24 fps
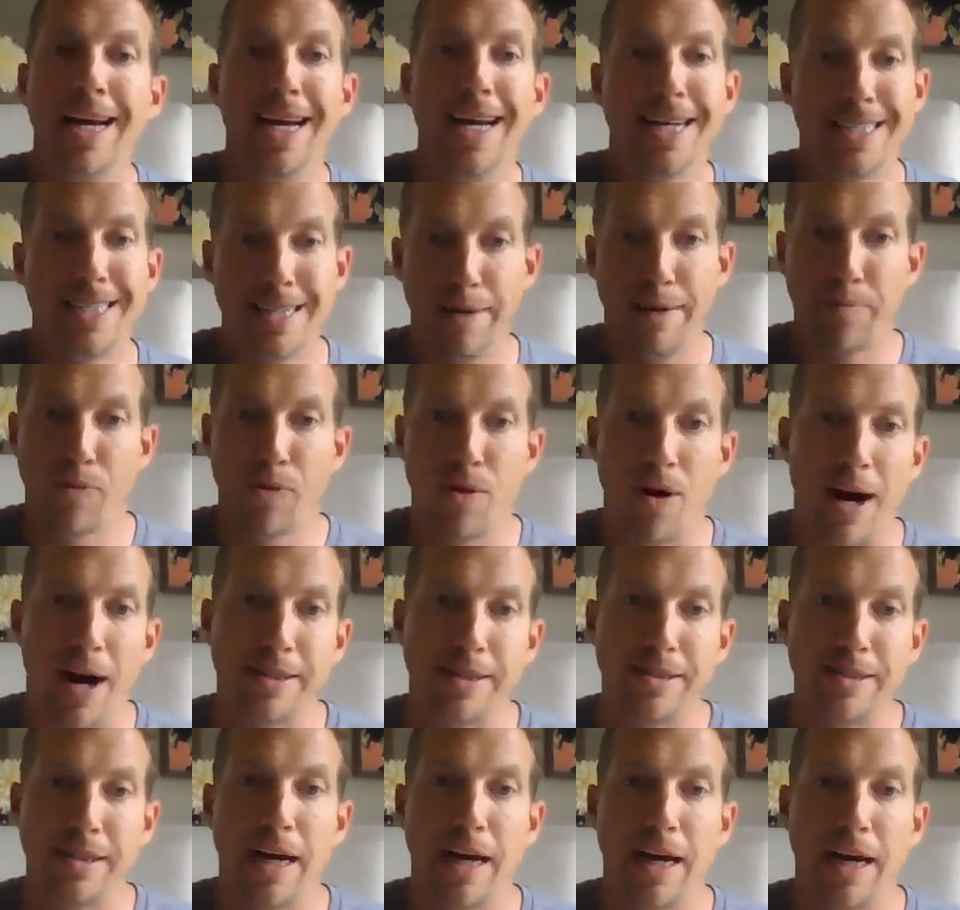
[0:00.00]
It's a
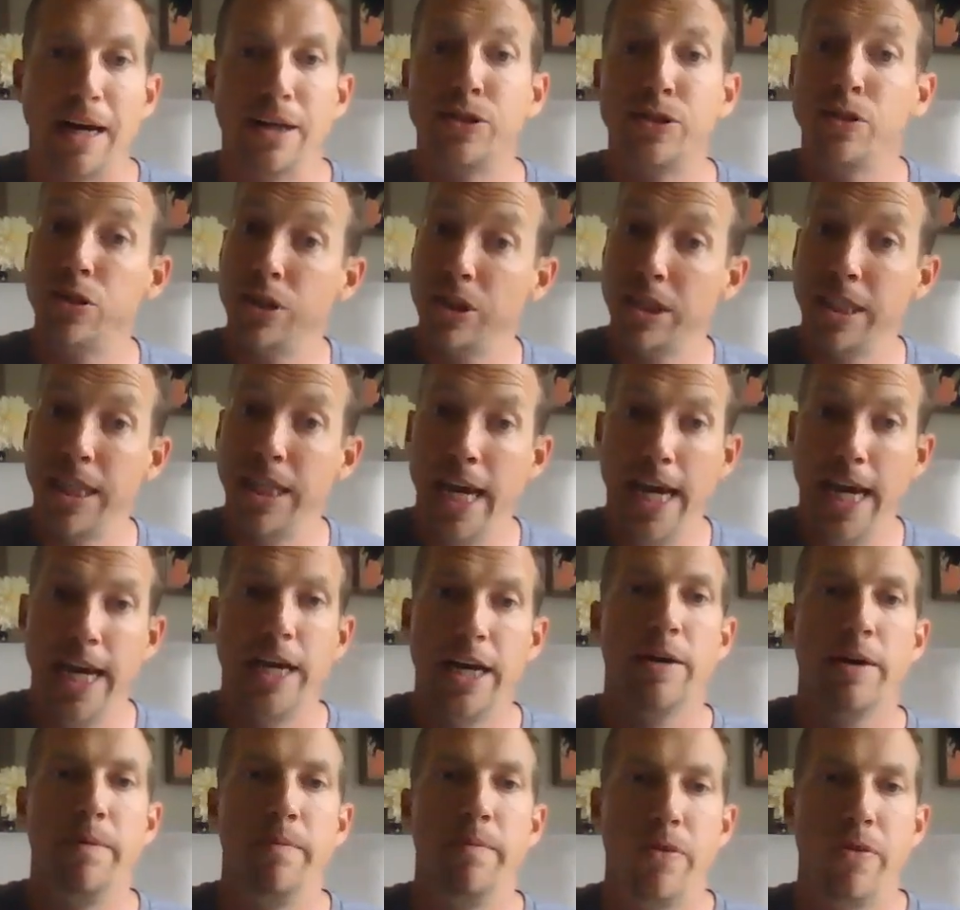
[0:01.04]
process. So just
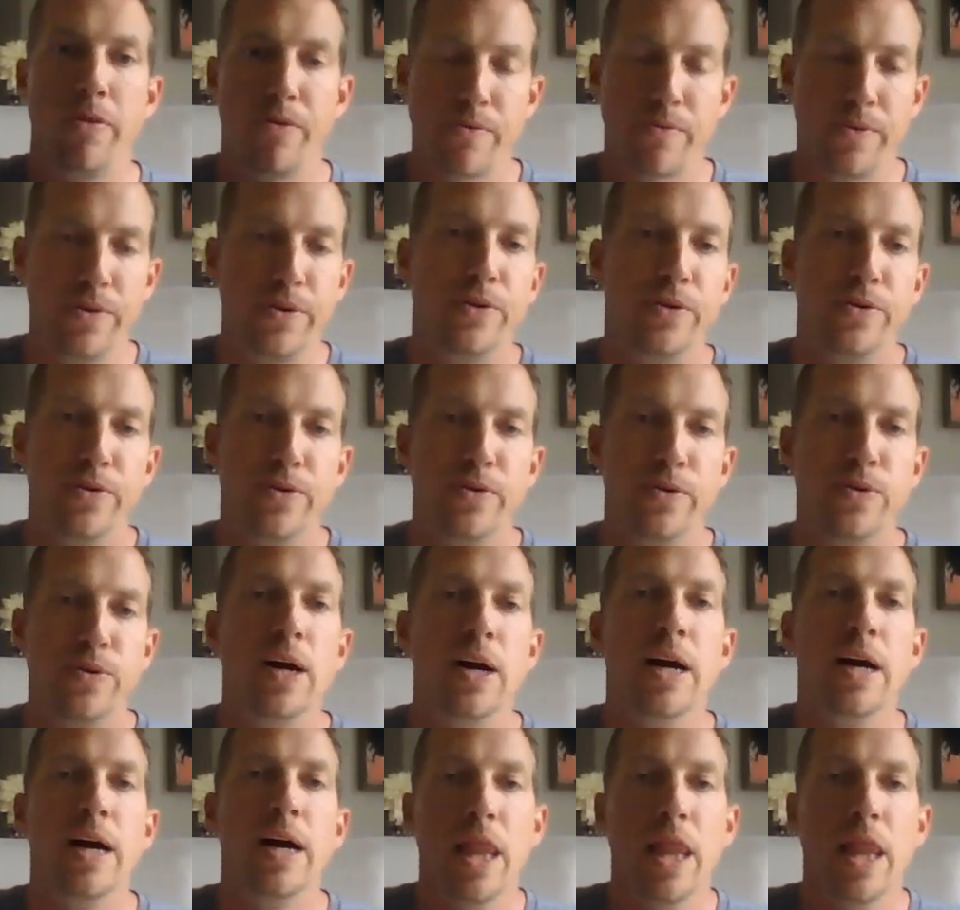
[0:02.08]
take them through